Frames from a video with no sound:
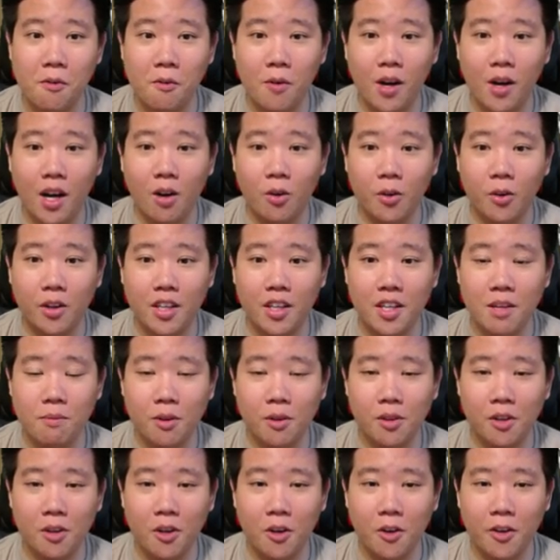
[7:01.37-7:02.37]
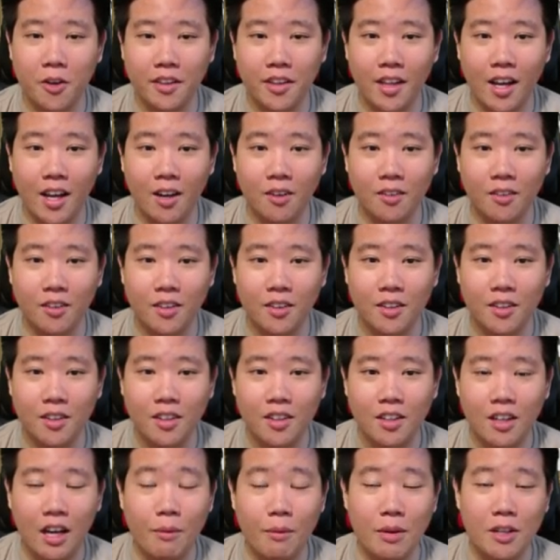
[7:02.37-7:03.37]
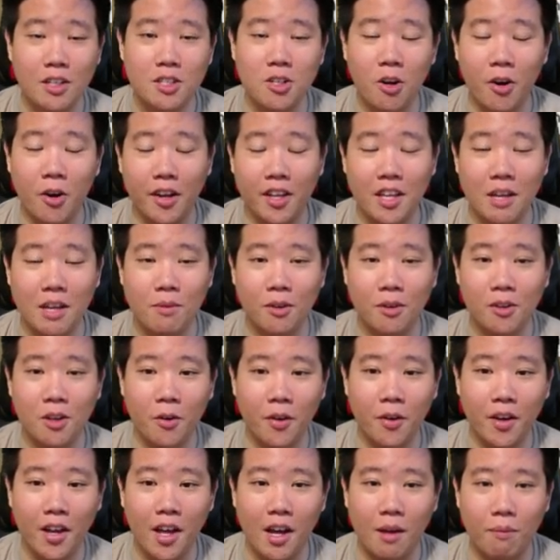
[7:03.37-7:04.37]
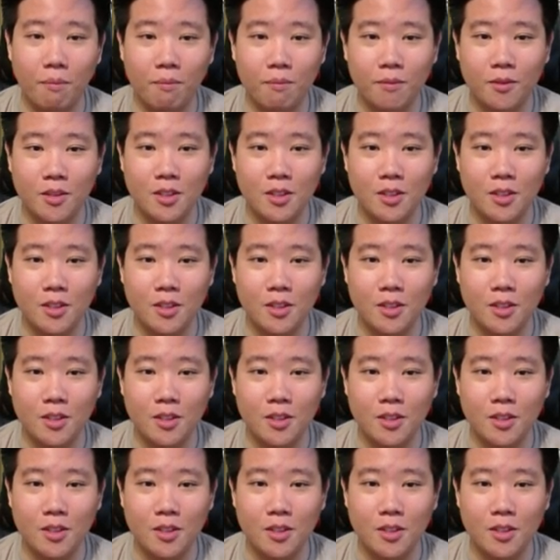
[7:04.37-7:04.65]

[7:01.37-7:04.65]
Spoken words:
Wow, keep on going down. I mean, sorry, keep on going up.